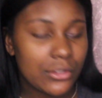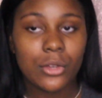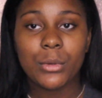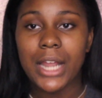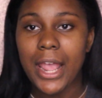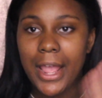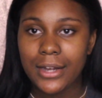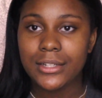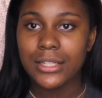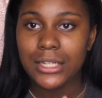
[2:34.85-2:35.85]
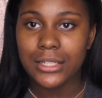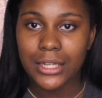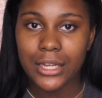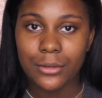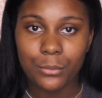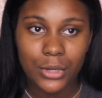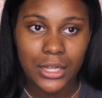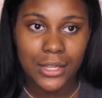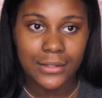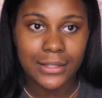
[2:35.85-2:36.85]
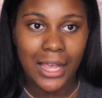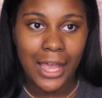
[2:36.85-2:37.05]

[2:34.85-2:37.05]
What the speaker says: So what I actually did was